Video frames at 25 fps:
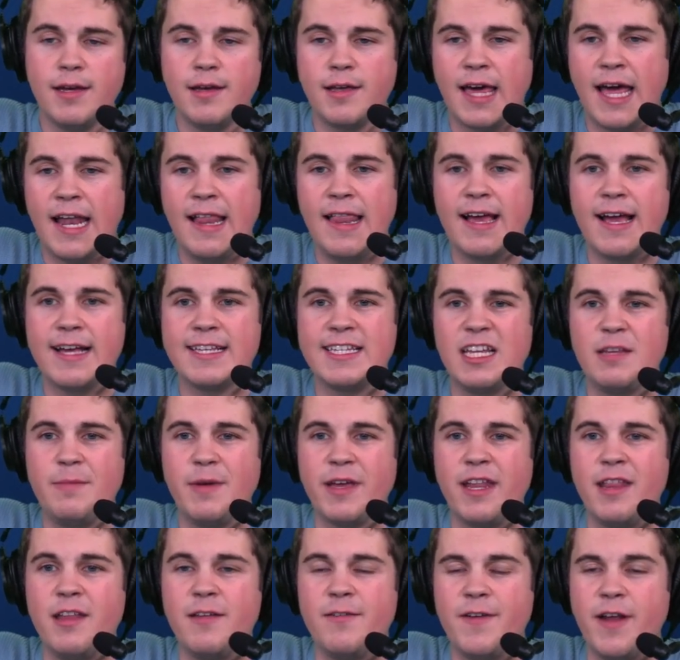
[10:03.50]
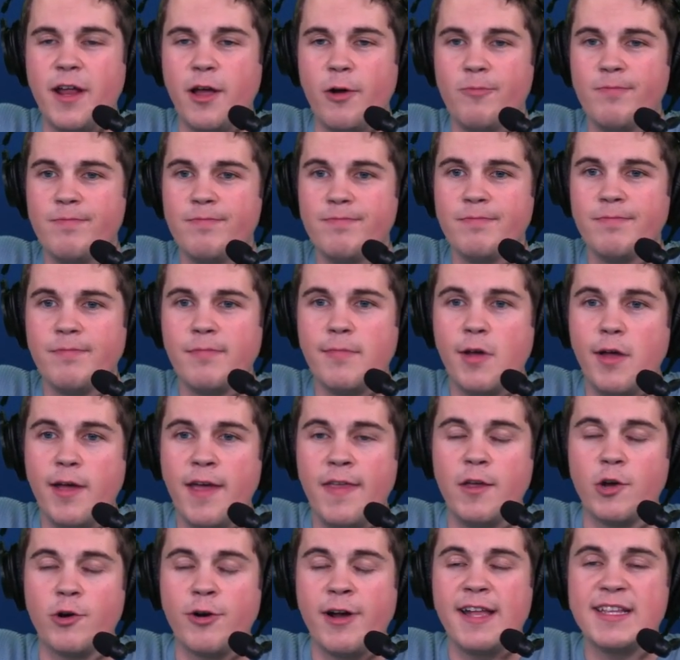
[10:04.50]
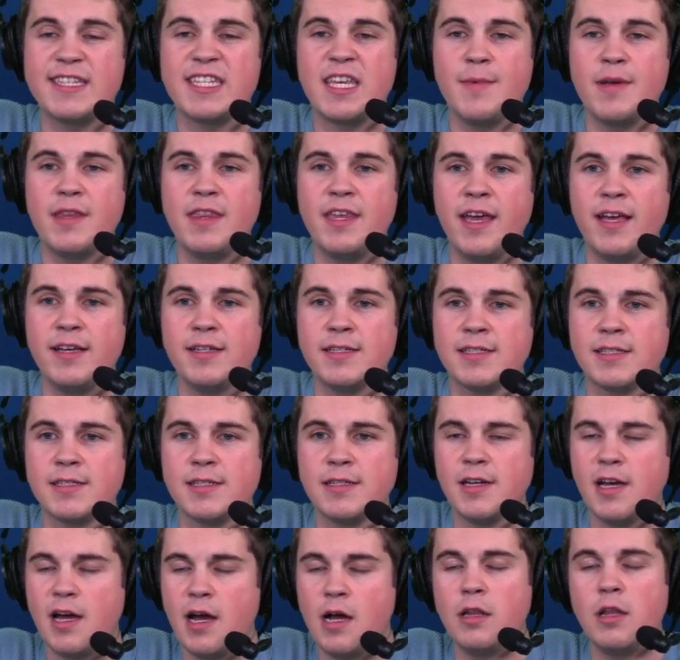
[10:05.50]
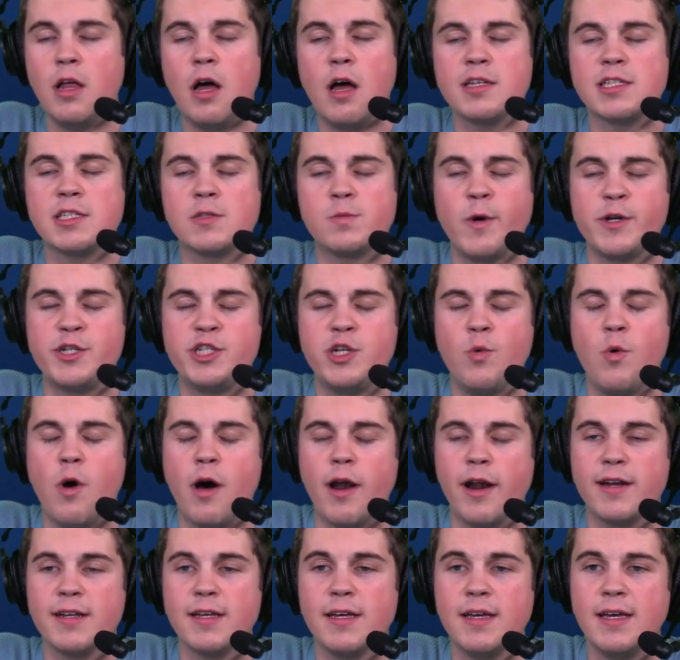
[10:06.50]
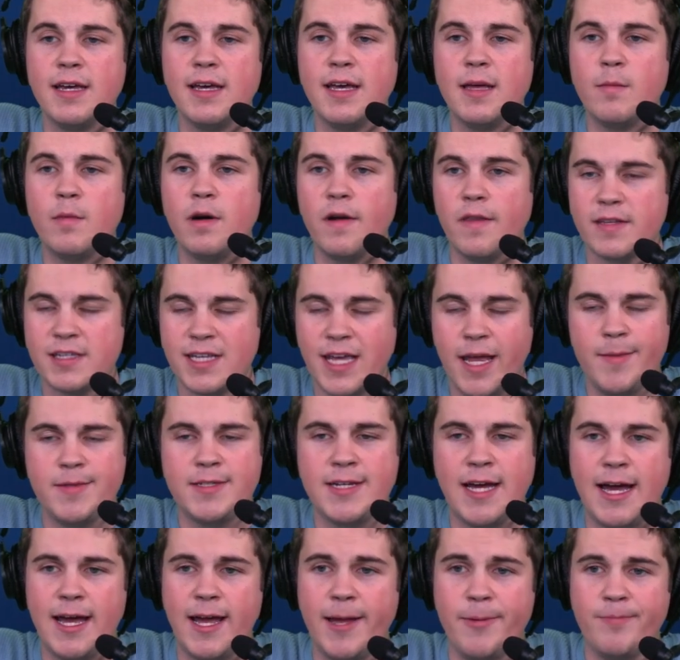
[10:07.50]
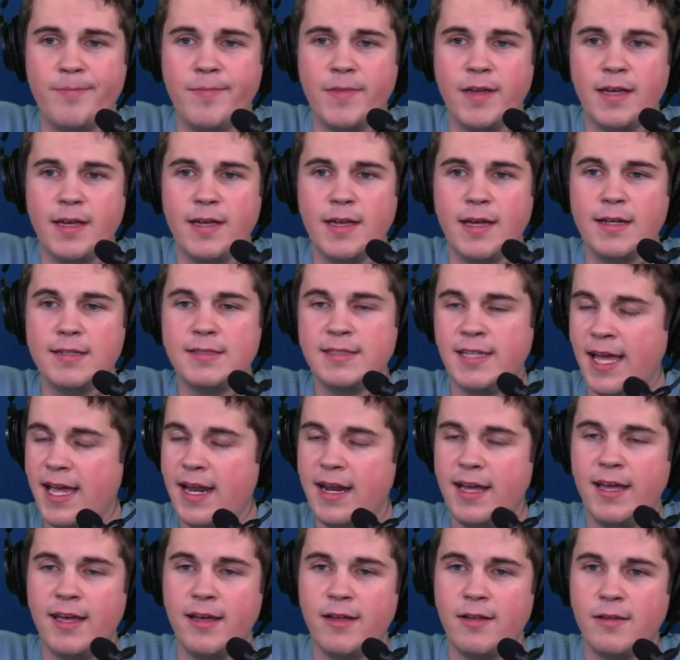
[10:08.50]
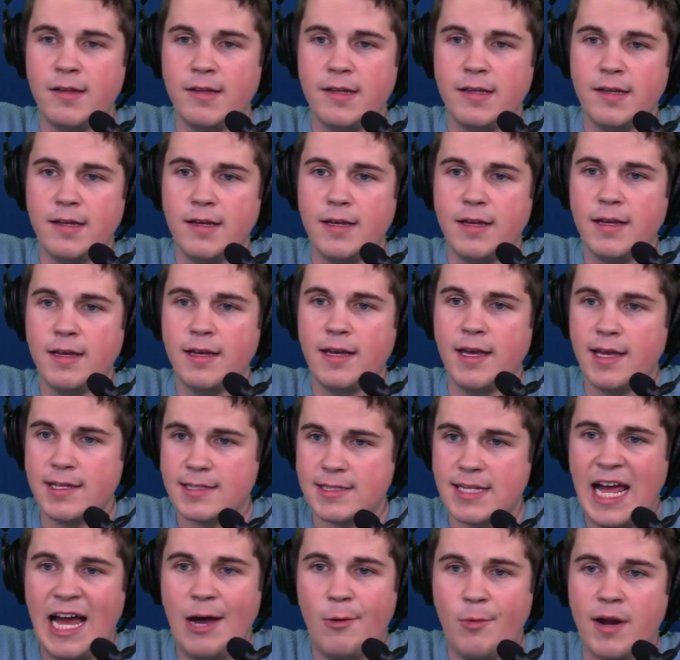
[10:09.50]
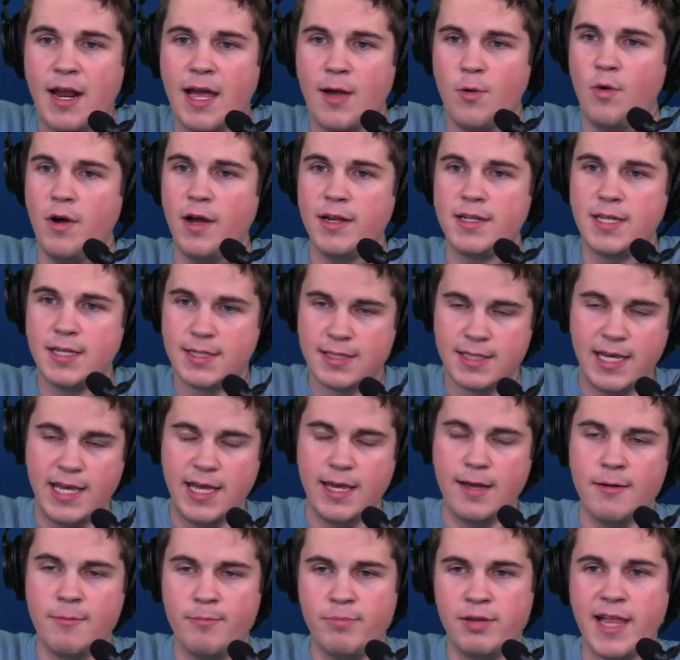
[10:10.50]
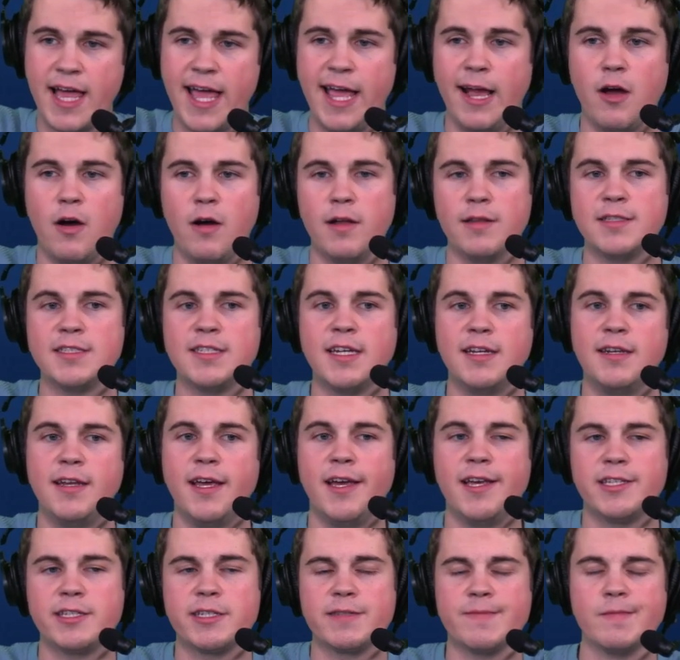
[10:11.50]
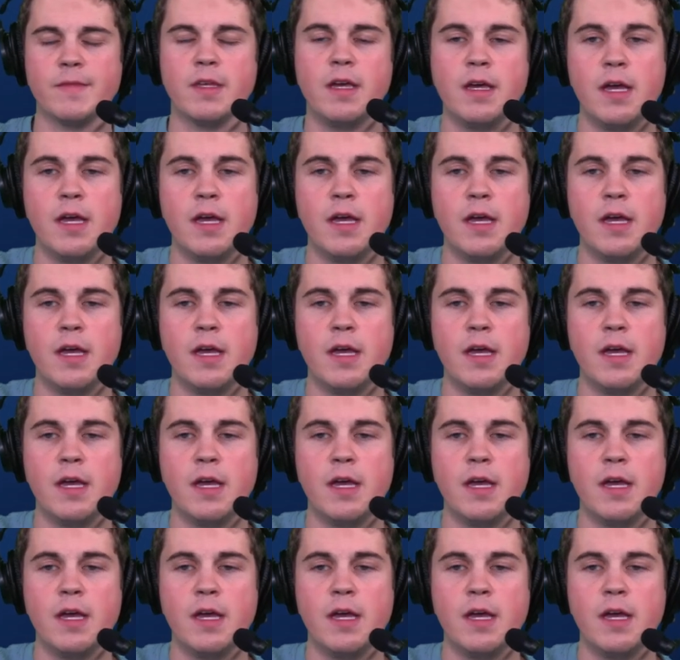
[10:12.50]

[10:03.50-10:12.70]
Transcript: kind of like I said at the beginning of the video, in the grand scheme of things, a loss is what you wanted. But at the same time, Tannehill is not what I want to see playing on Sundays.